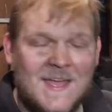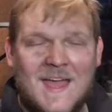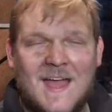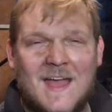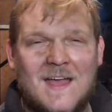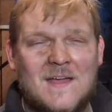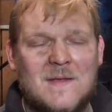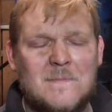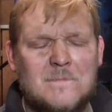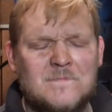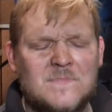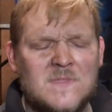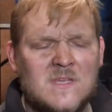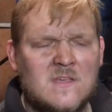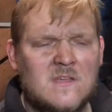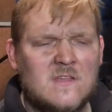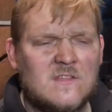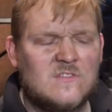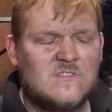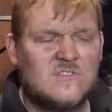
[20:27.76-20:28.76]

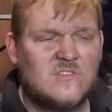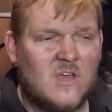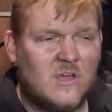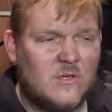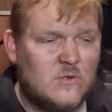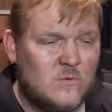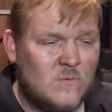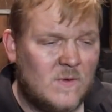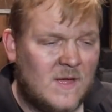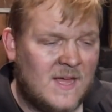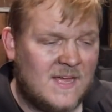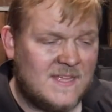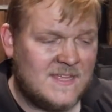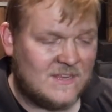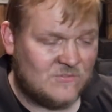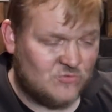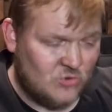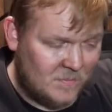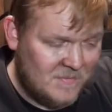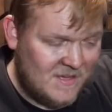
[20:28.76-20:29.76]

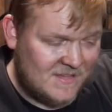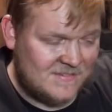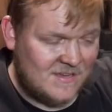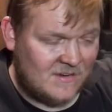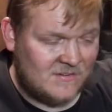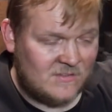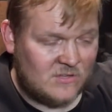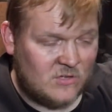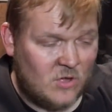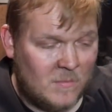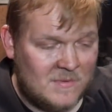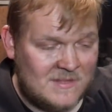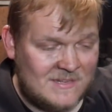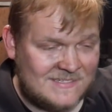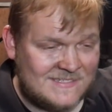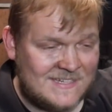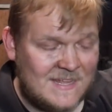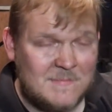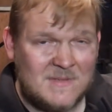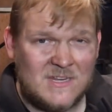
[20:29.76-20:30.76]
Yeah, drop that down in the
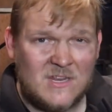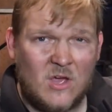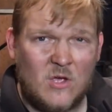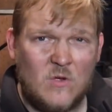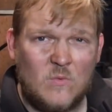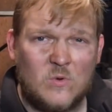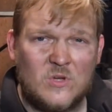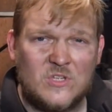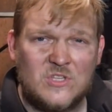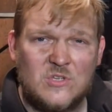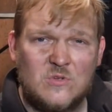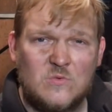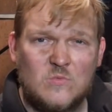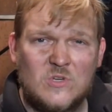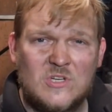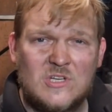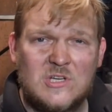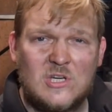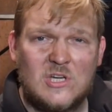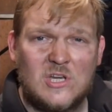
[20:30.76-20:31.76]
comments. Let me know what you
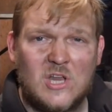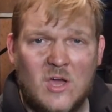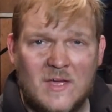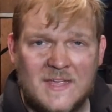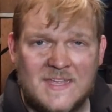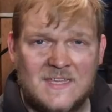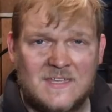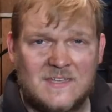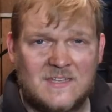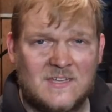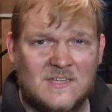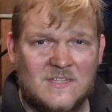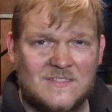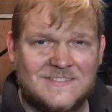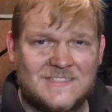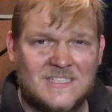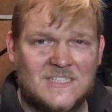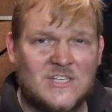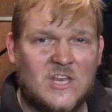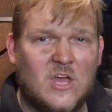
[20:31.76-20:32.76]
would like
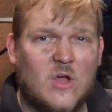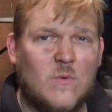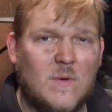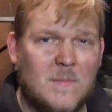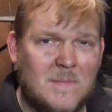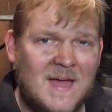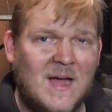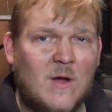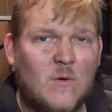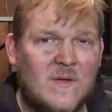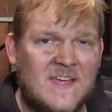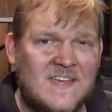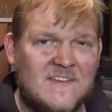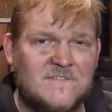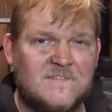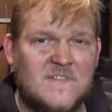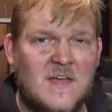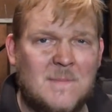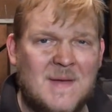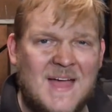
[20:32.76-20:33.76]
to know about
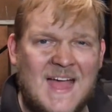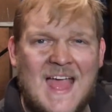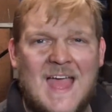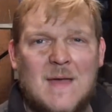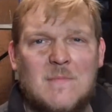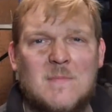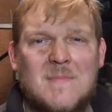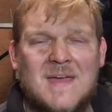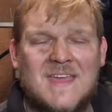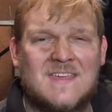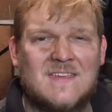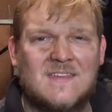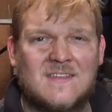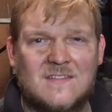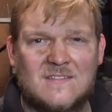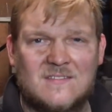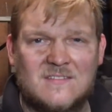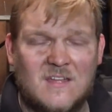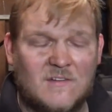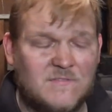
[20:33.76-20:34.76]
hammer making
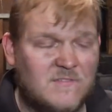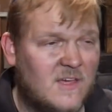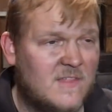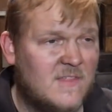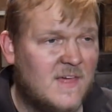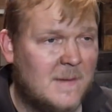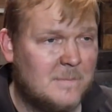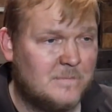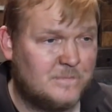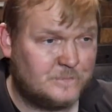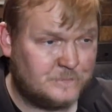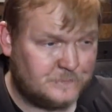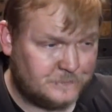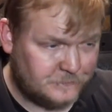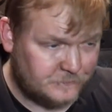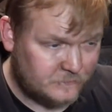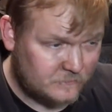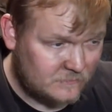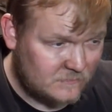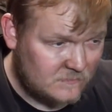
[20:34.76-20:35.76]
and stuff like that.
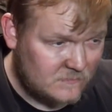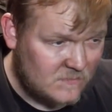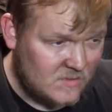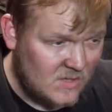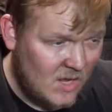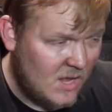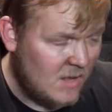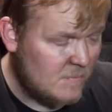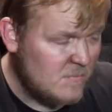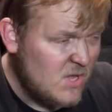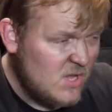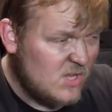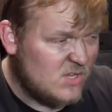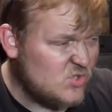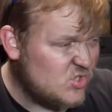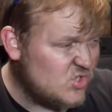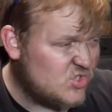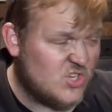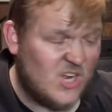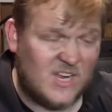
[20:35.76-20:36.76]

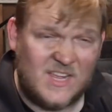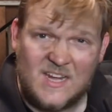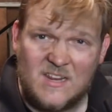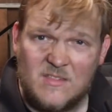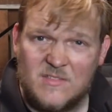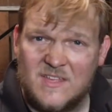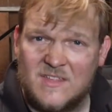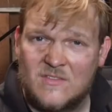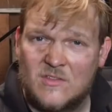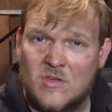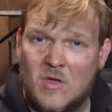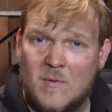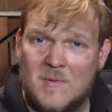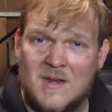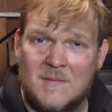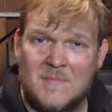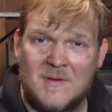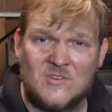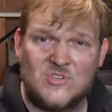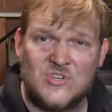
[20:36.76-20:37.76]
Just chuck anything in the
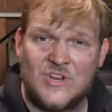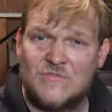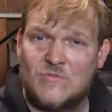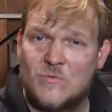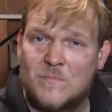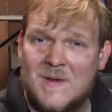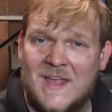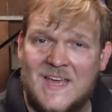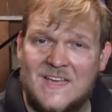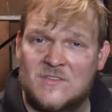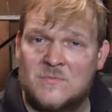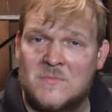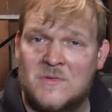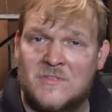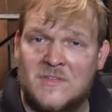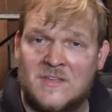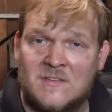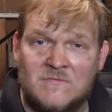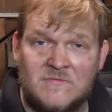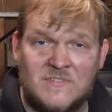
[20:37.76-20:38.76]
comment about general
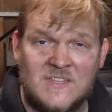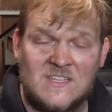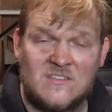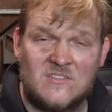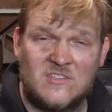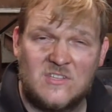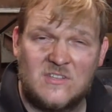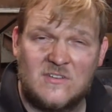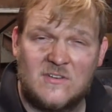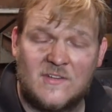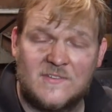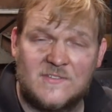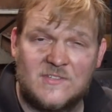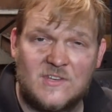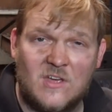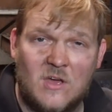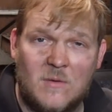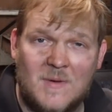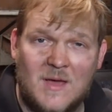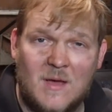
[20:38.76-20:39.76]
blacksmithing, things that you'd like to
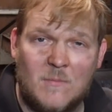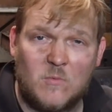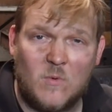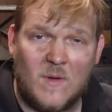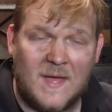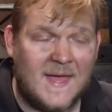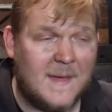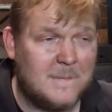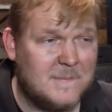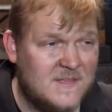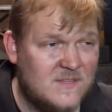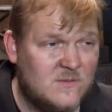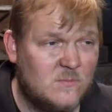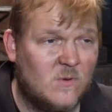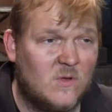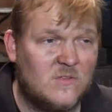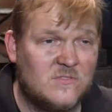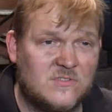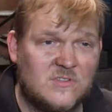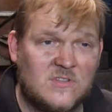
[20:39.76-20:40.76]
know about. I'm quite happy to
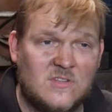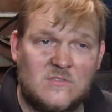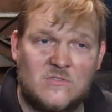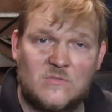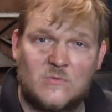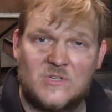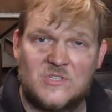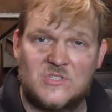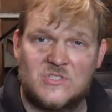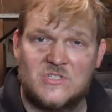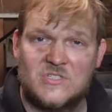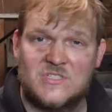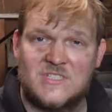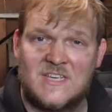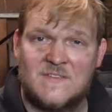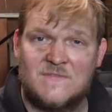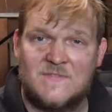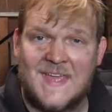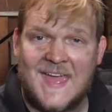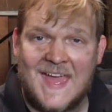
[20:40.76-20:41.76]
answer those questions
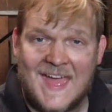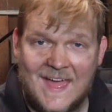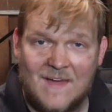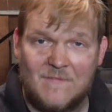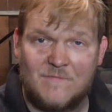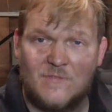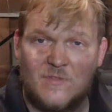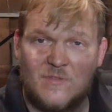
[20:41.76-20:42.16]
if you have